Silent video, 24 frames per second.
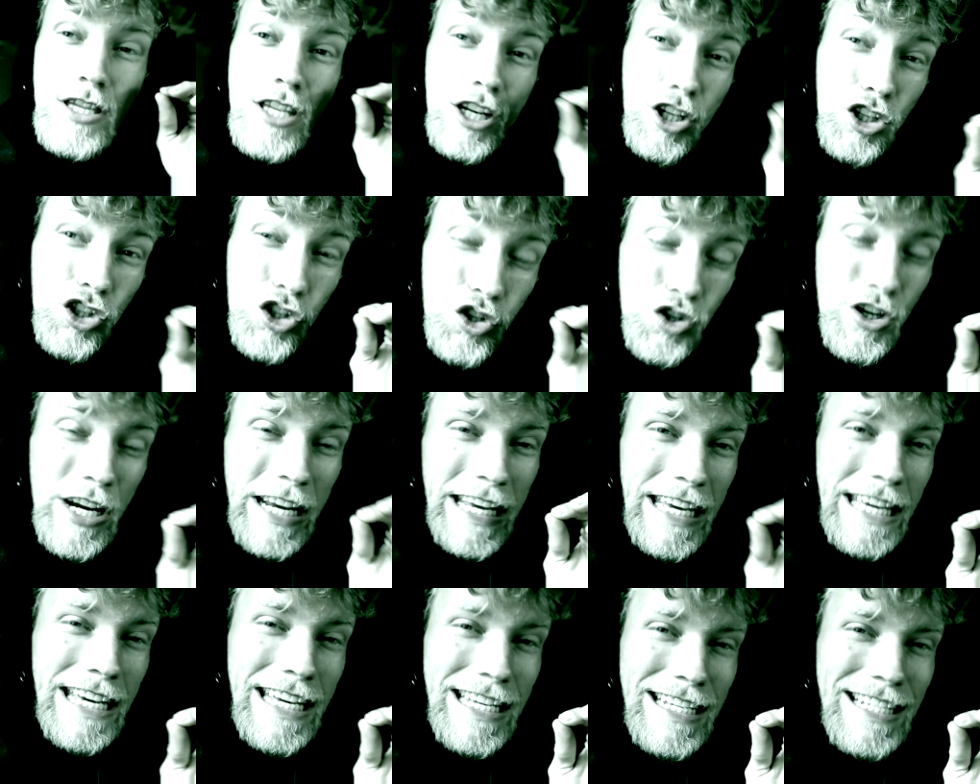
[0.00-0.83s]
The
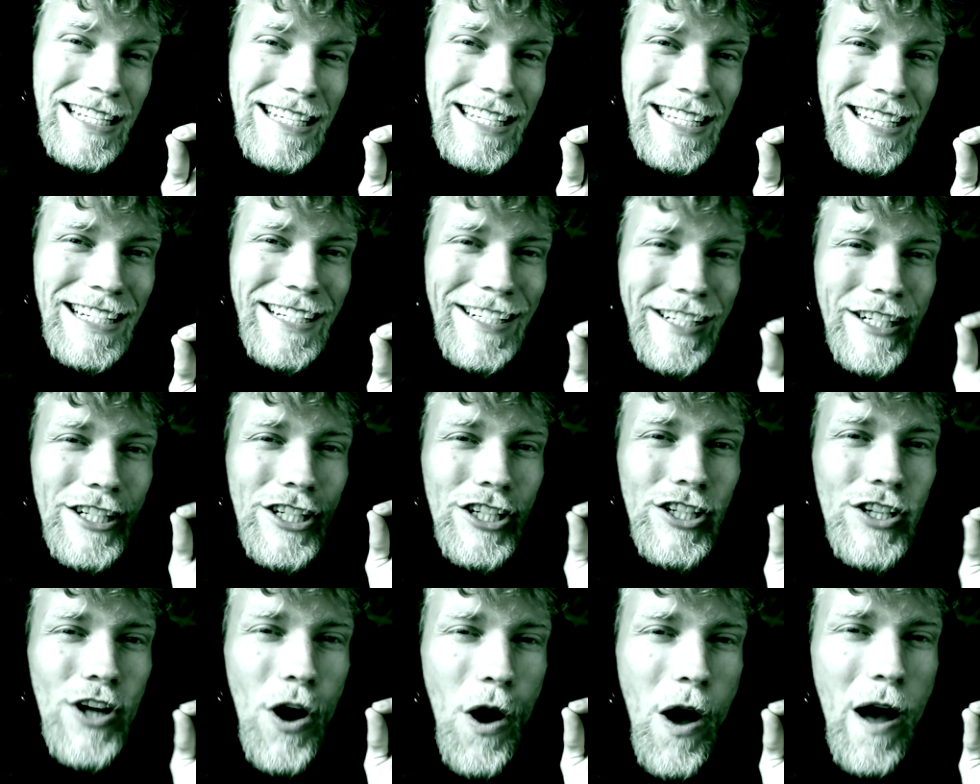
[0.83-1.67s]
trick is
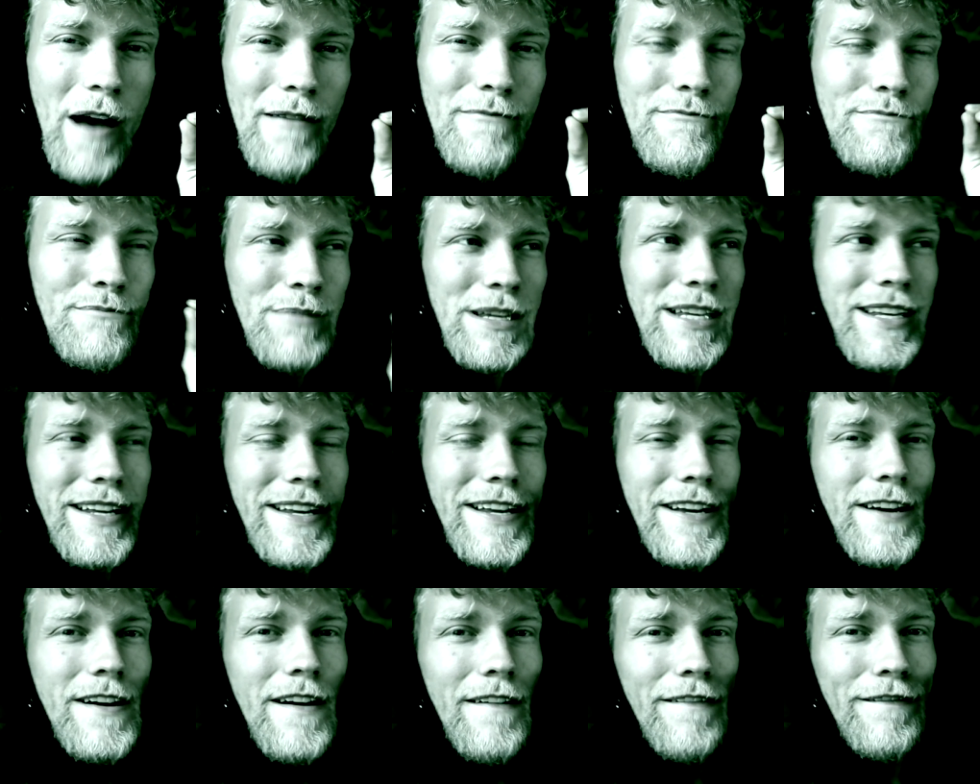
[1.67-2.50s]
not
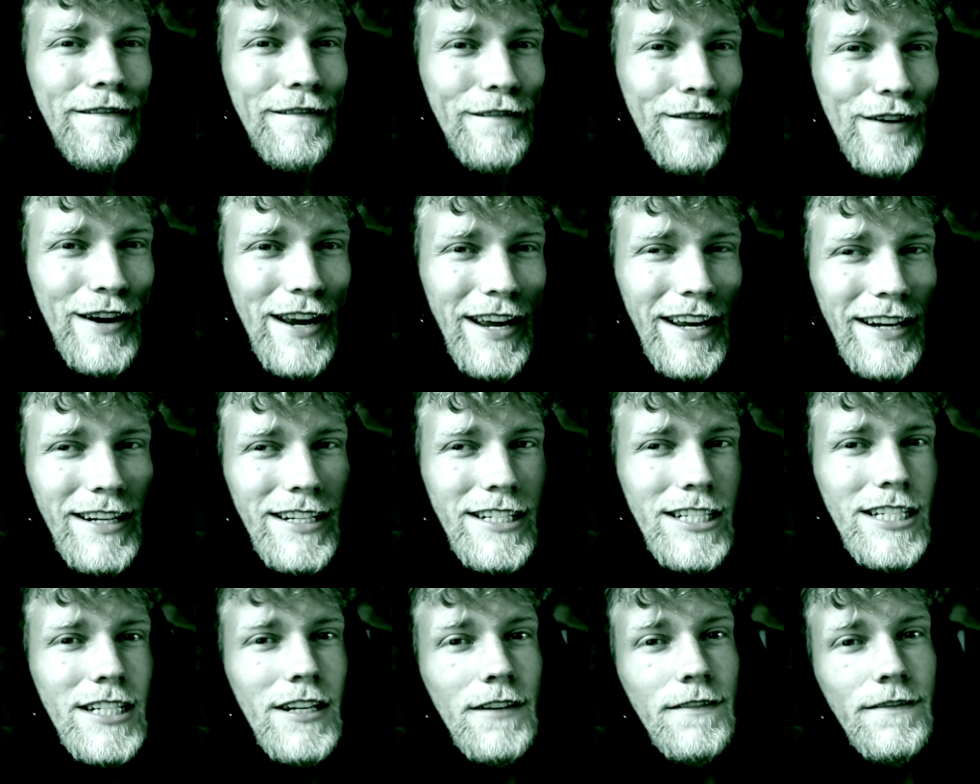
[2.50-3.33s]
being afraid
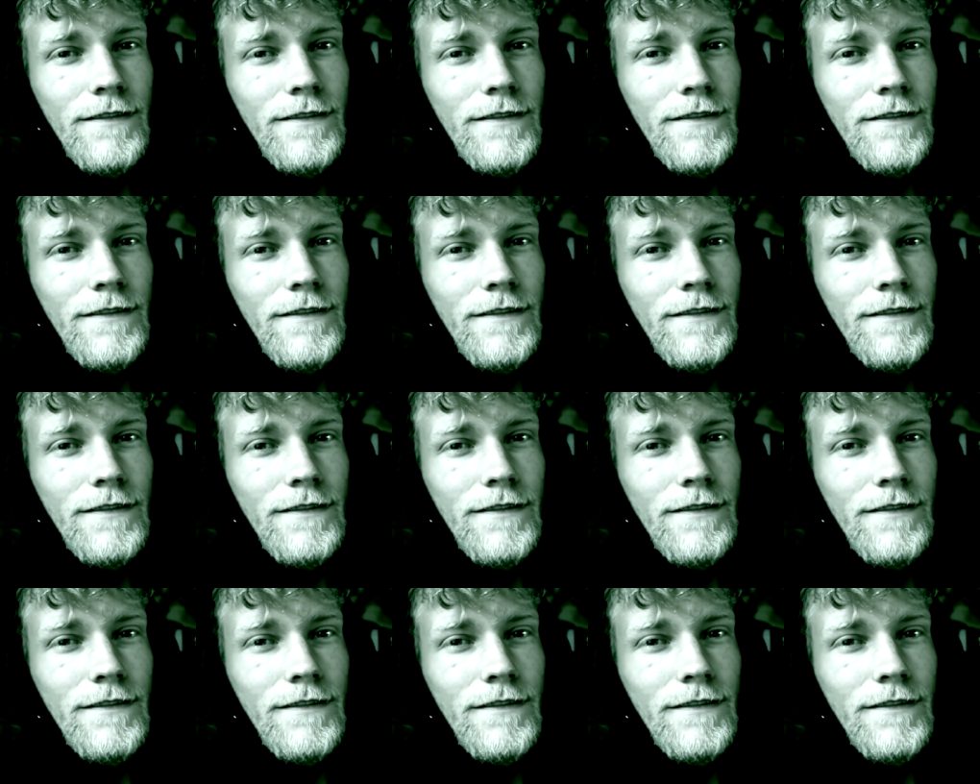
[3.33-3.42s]
to